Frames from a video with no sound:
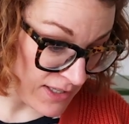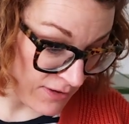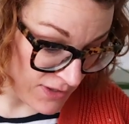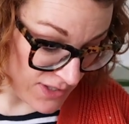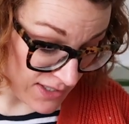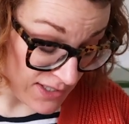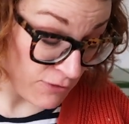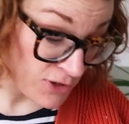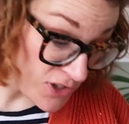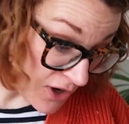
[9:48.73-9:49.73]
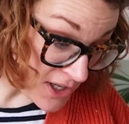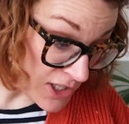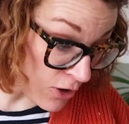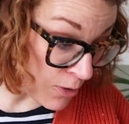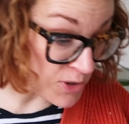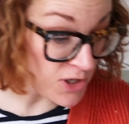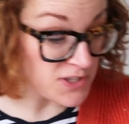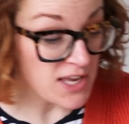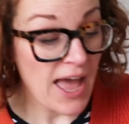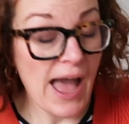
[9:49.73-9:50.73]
different sizing options,